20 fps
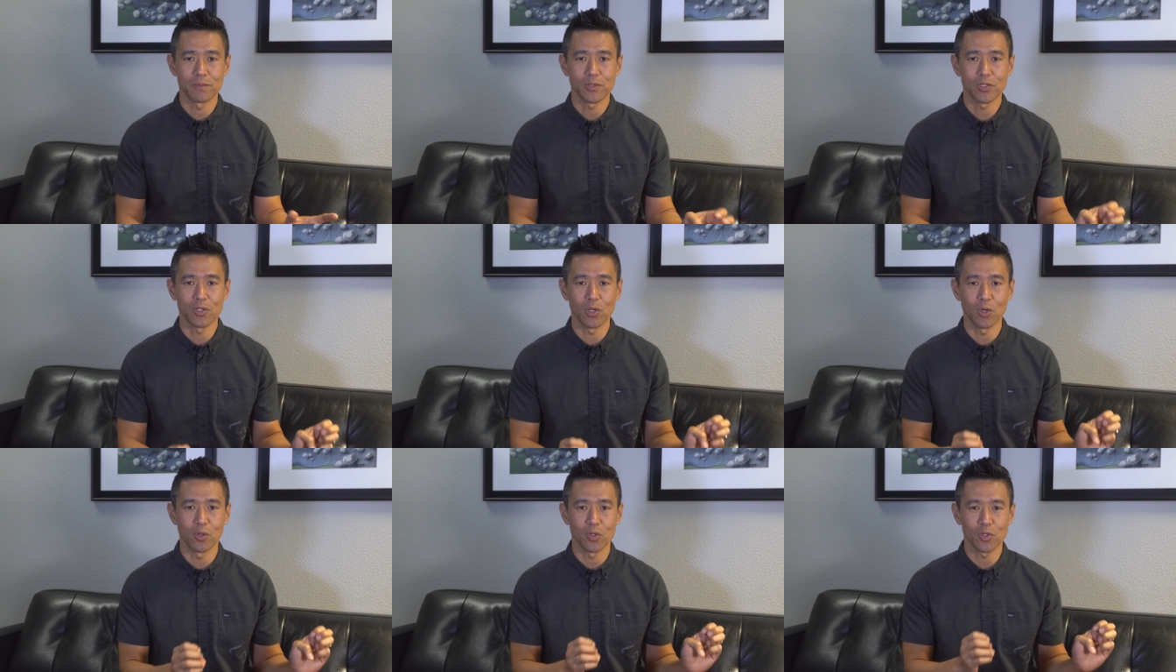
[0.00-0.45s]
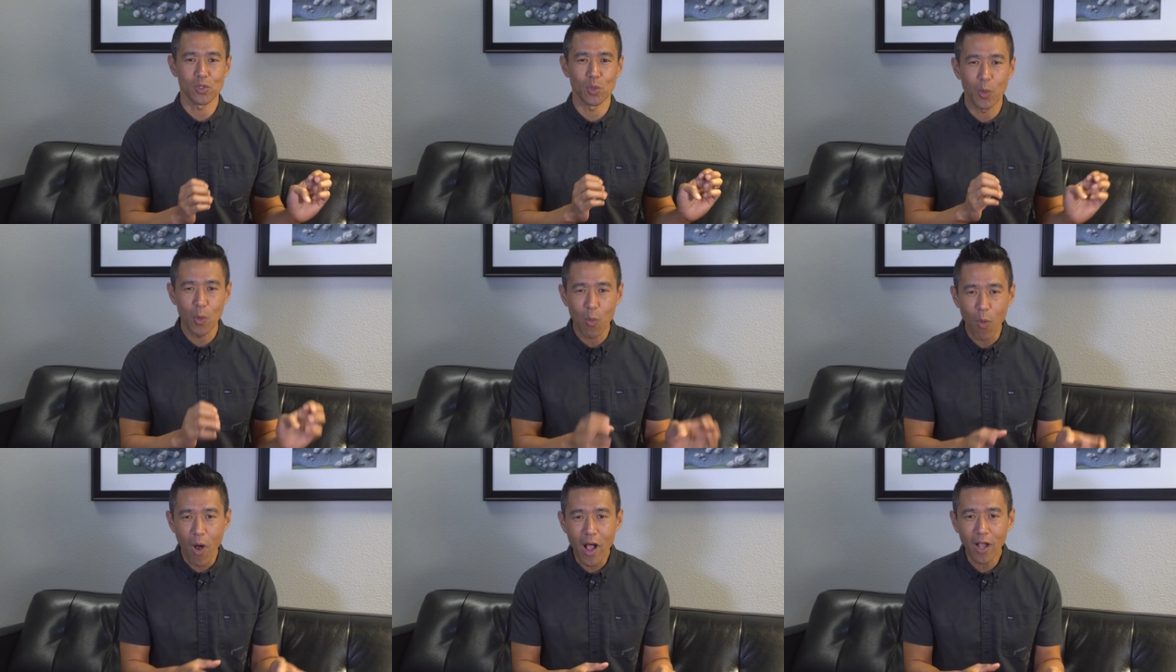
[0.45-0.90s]
So,
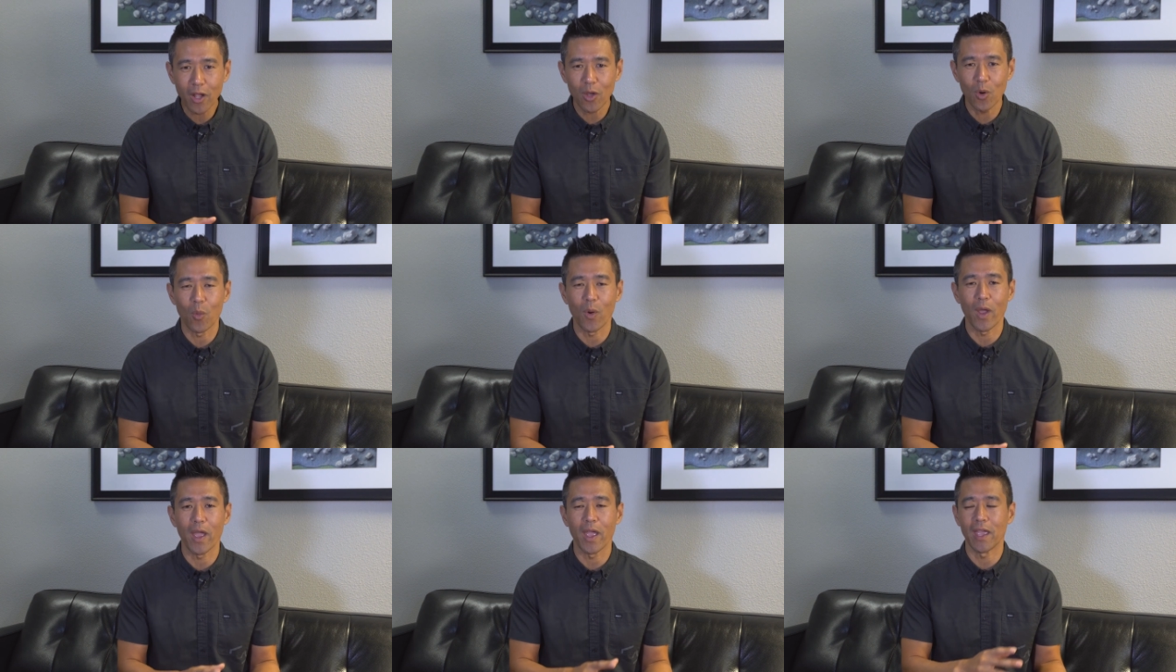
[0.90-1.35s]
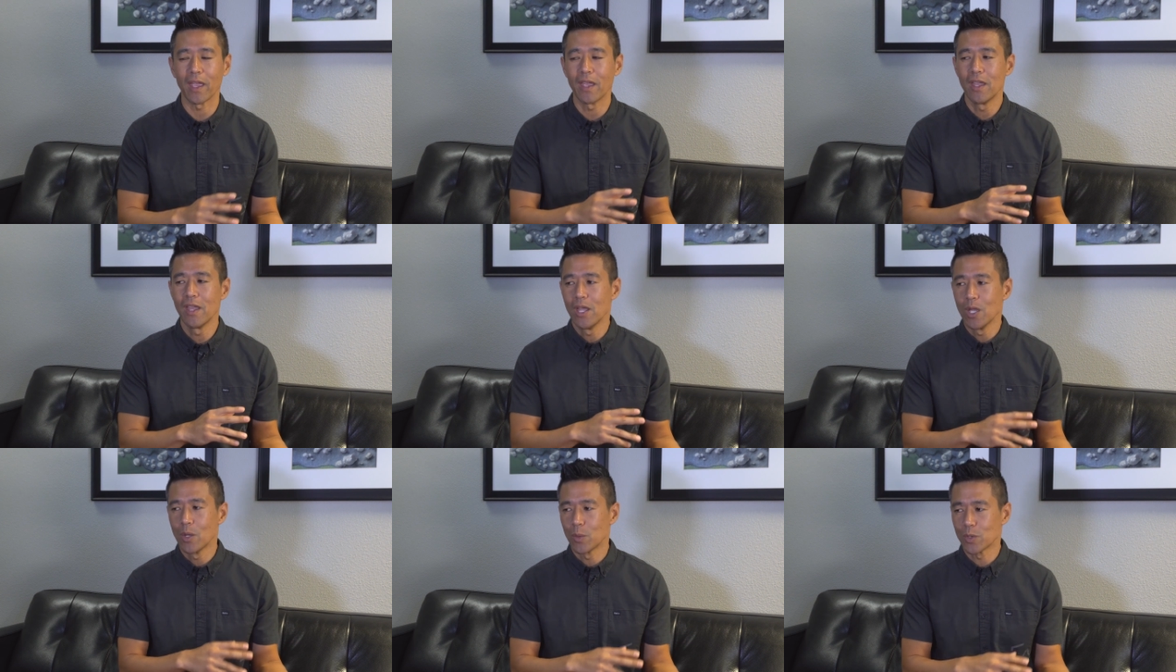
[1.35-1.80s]
so we walk
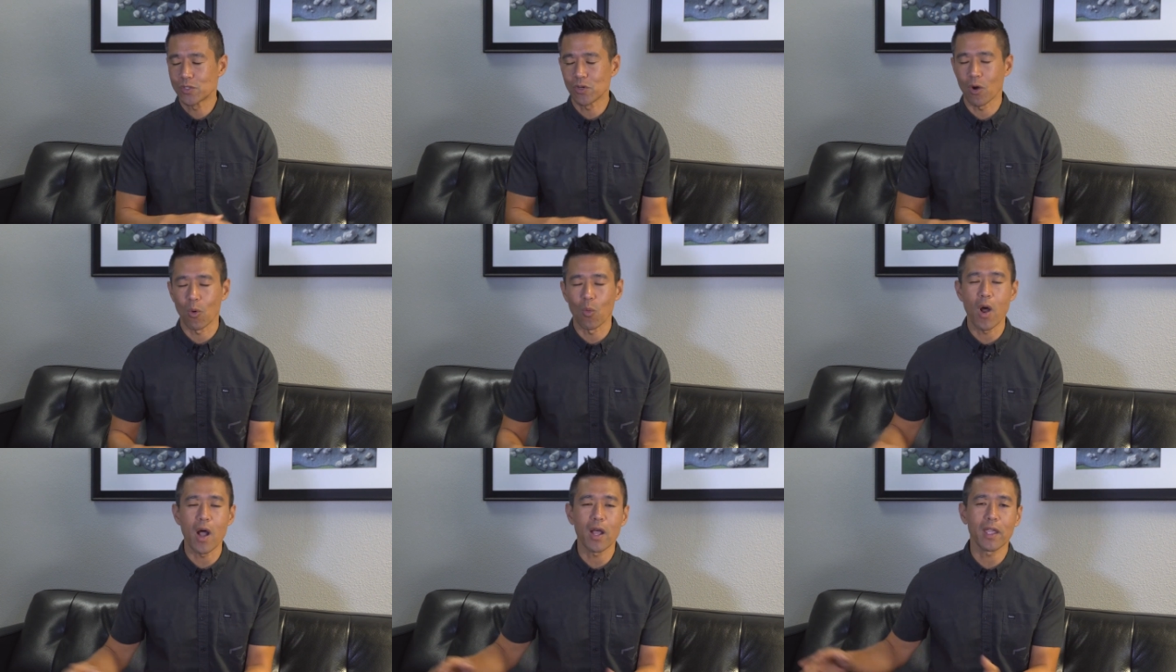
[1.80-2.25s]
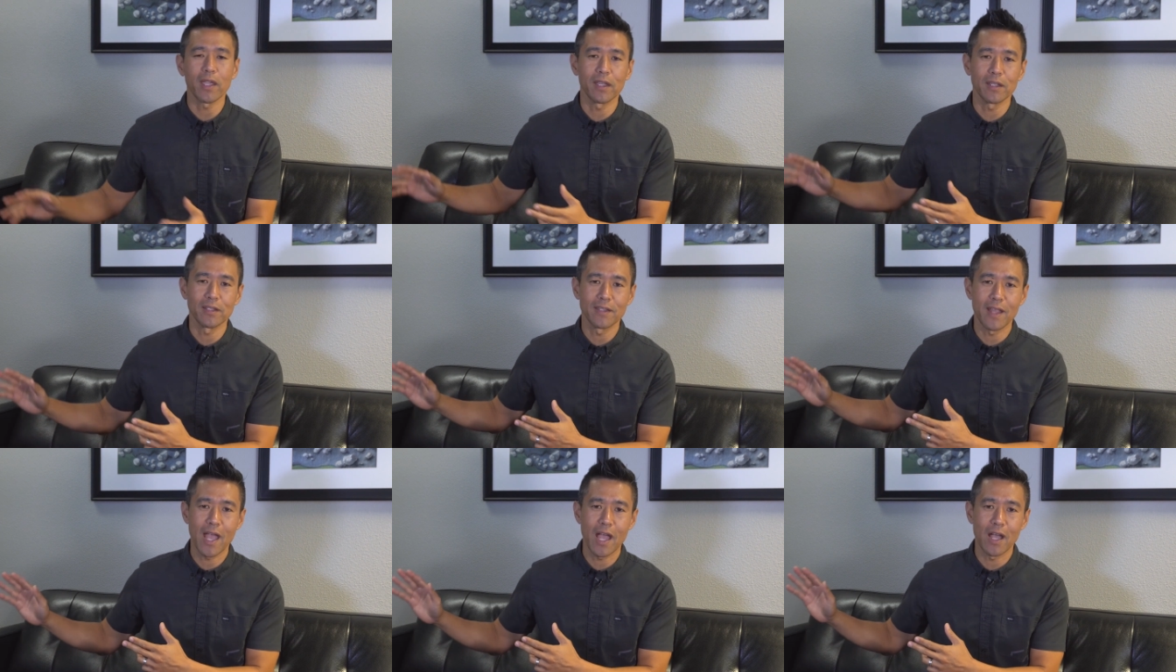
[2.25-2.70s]
away, we start
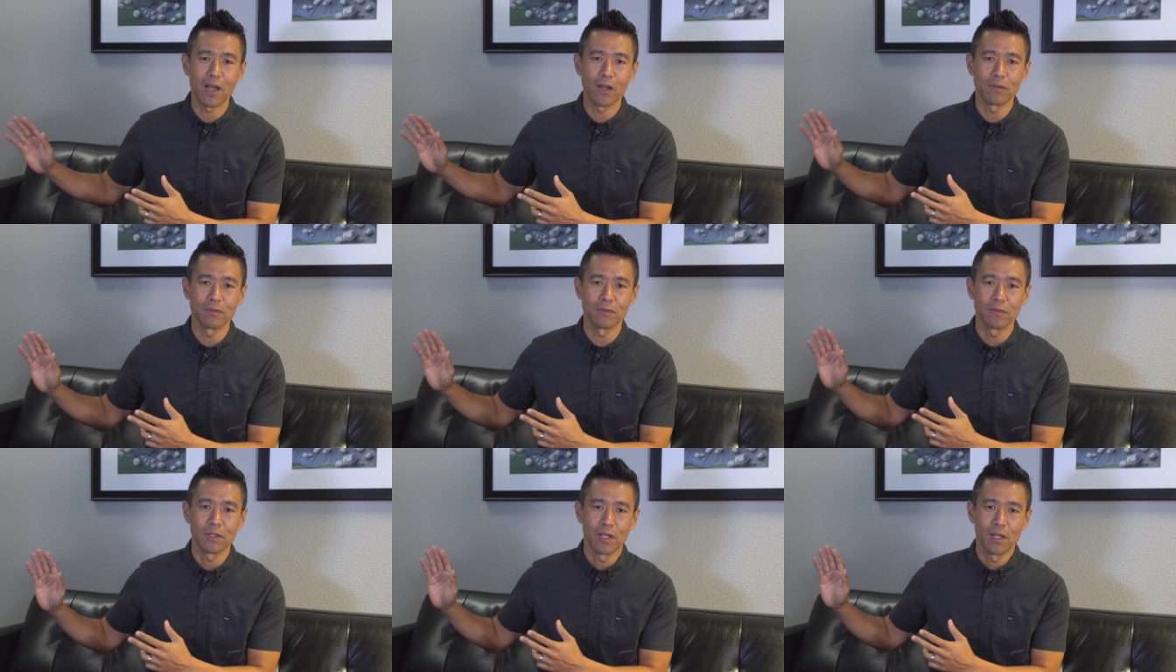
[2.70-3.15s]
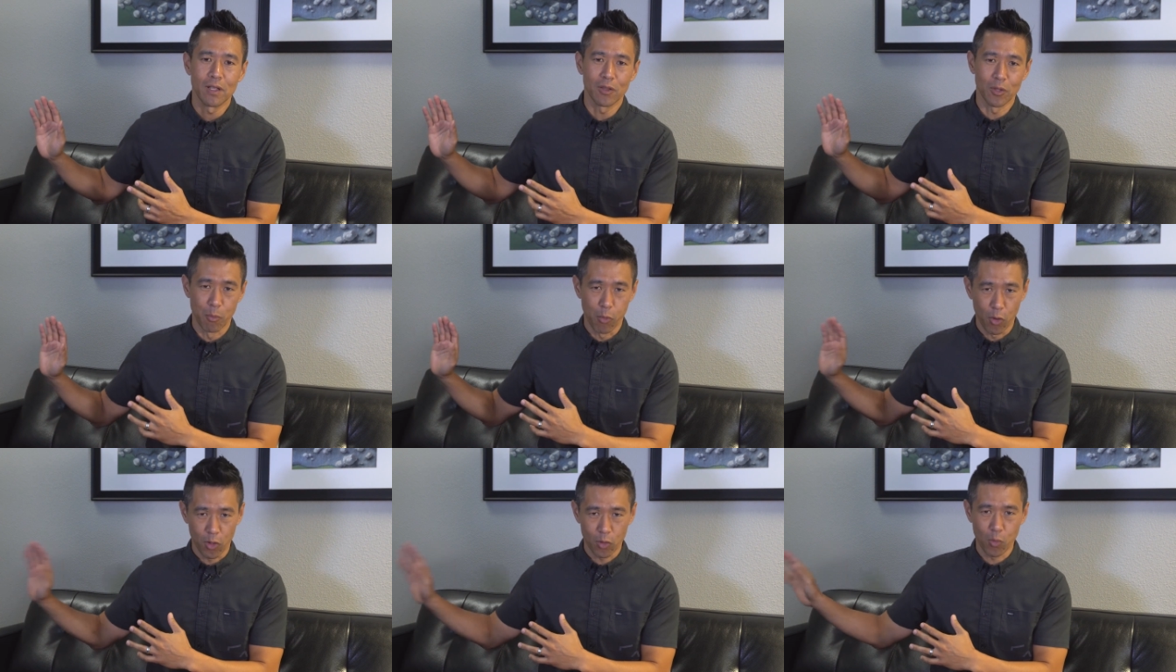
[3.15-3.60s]
walking down
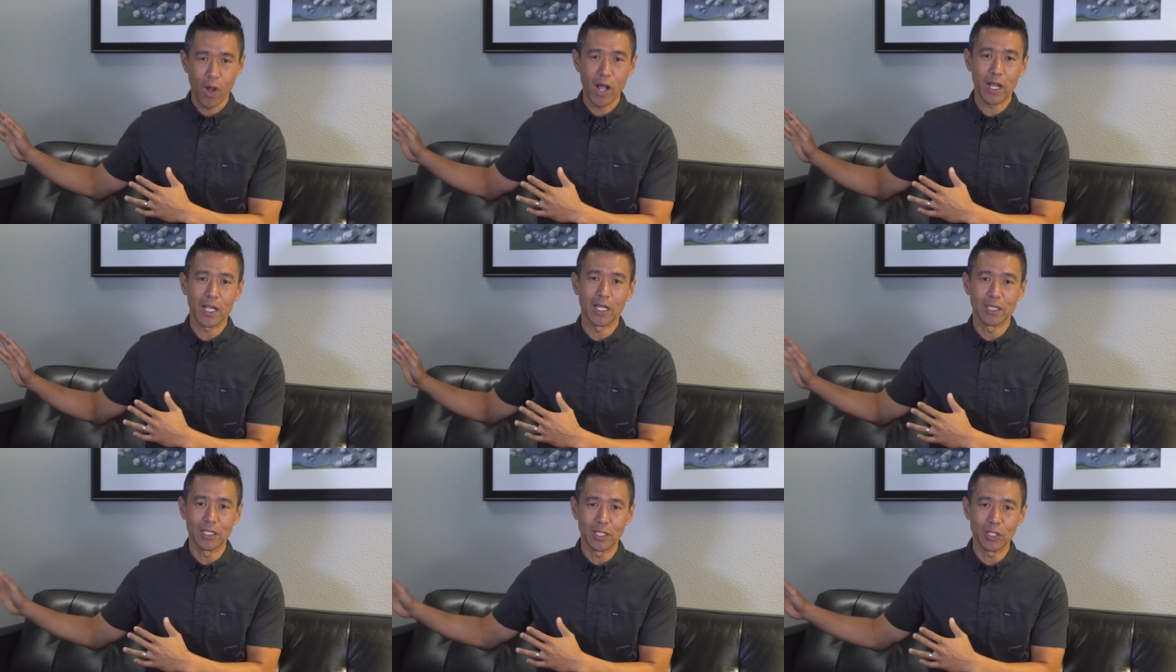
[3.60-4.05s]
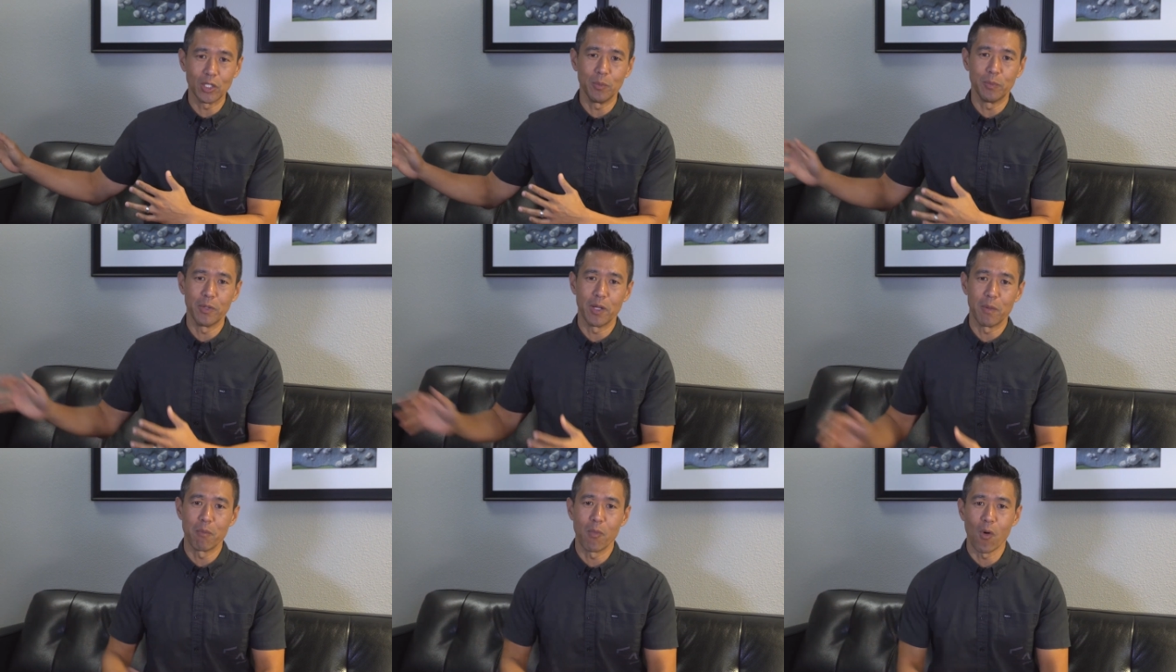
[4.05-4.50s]
the boardwalk a
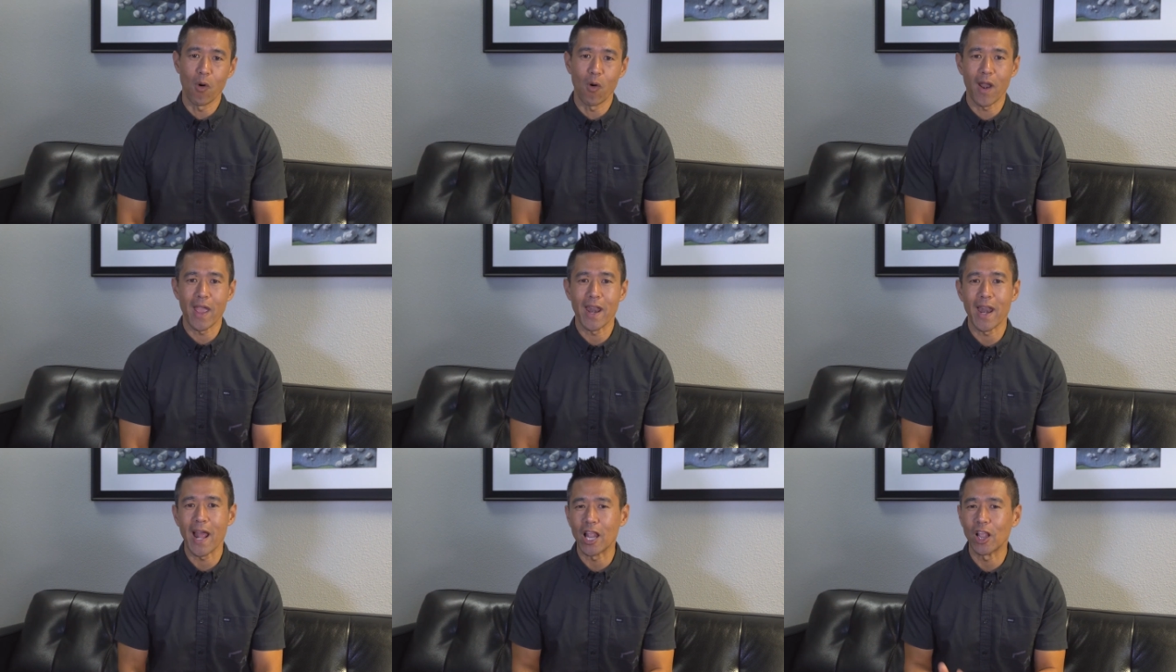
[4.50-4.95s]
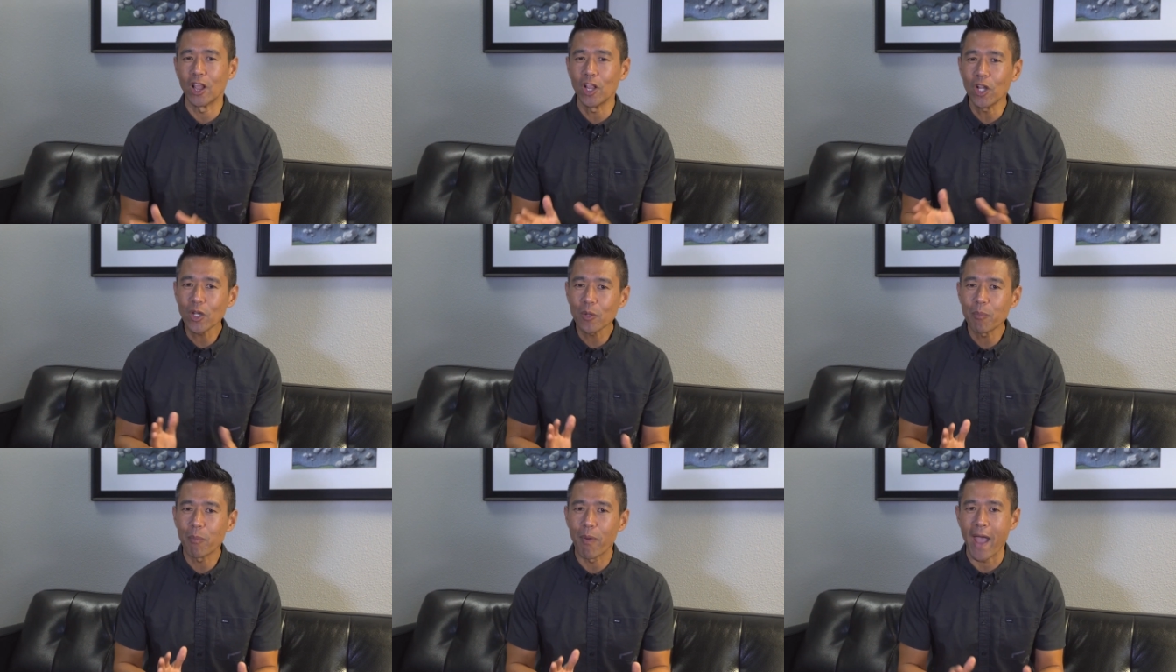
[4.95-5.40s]
little bit more, and I
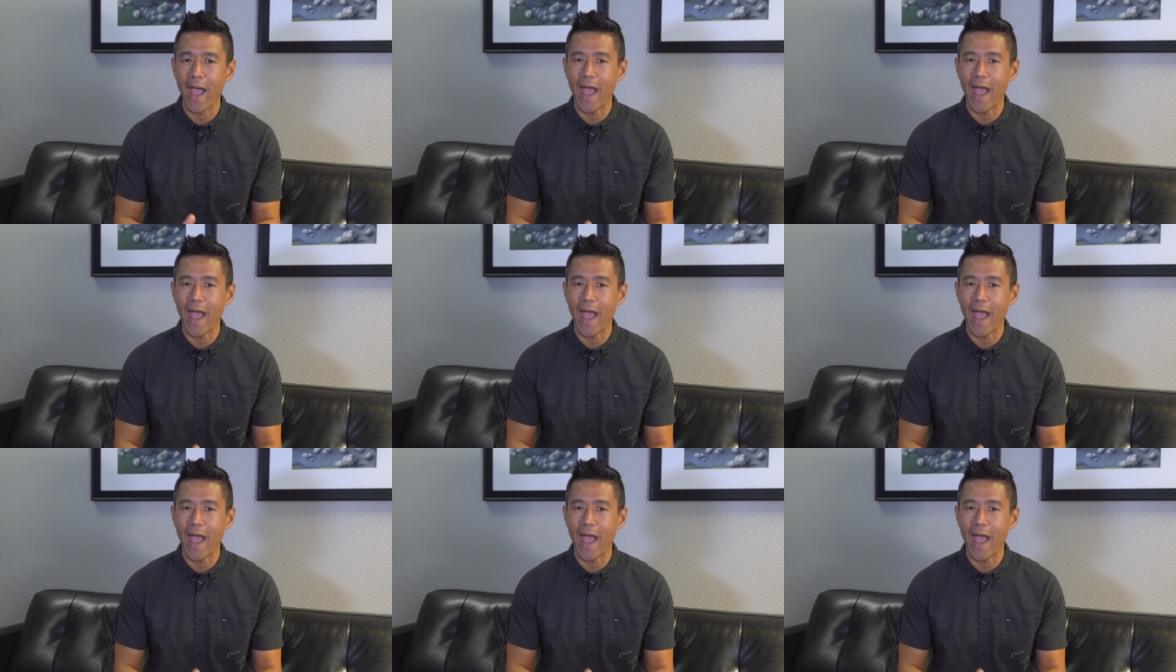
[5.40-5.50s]
look